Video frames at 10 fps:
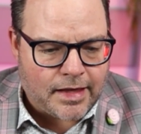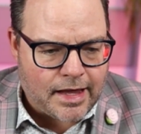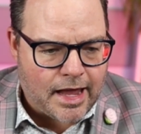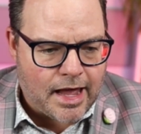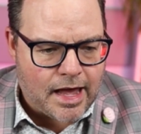
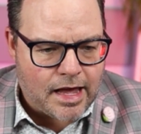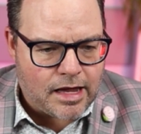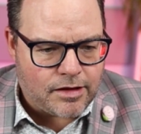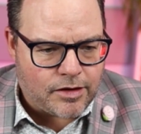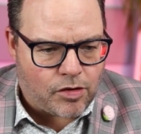
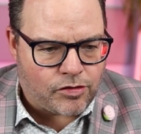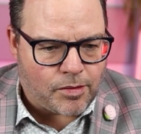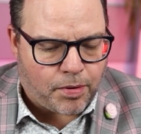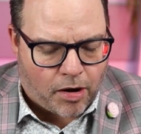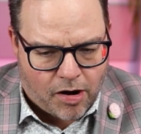And there was a
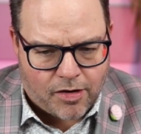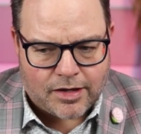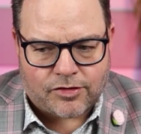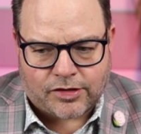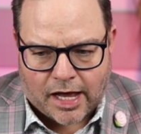bar in
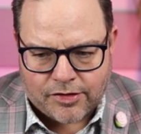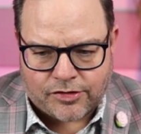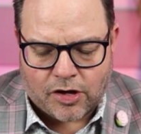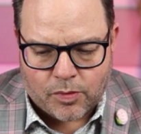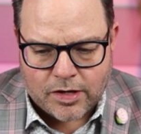
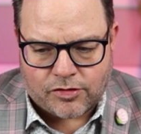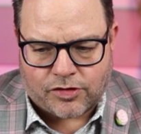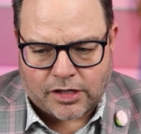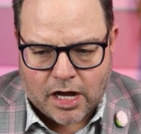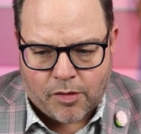Scottsdale we used to
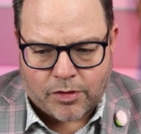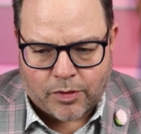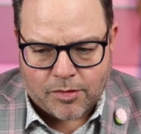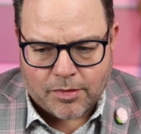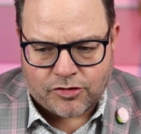go when we
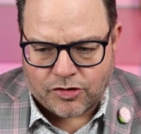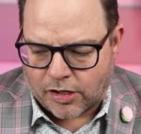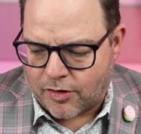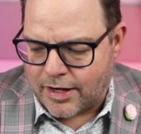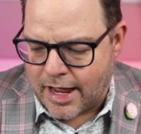were much
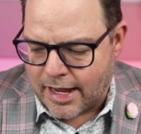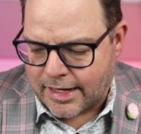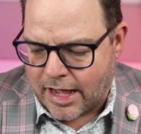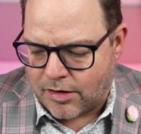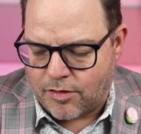younger and hang
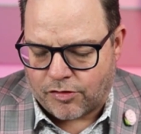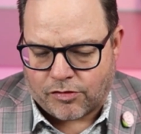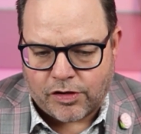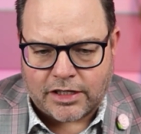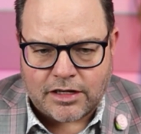out. And there's a
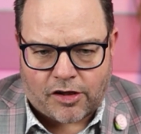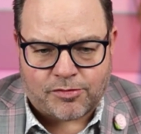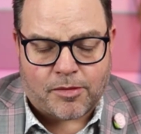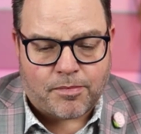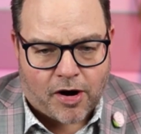really
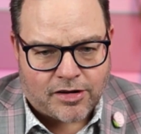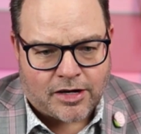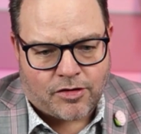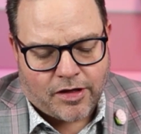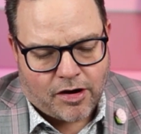knowledgeable
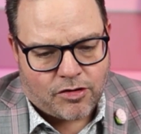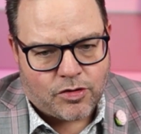bartender there who